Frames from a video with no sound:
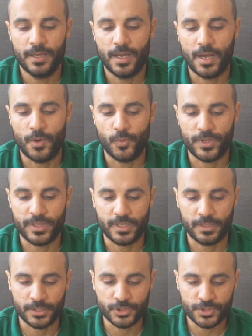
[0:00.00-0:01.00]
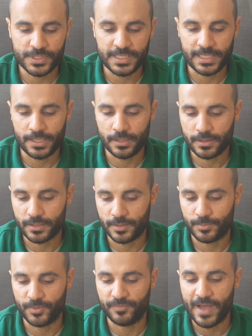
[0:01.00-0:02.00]
with illiteracy and
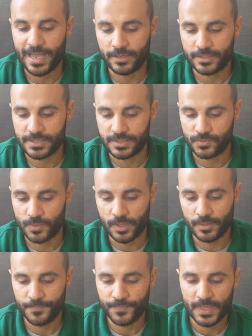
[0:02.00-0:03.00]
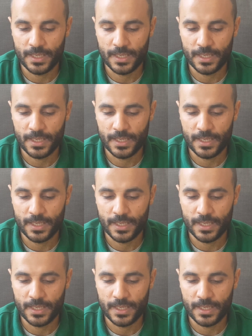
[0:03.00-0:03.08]
healthcare providers as well.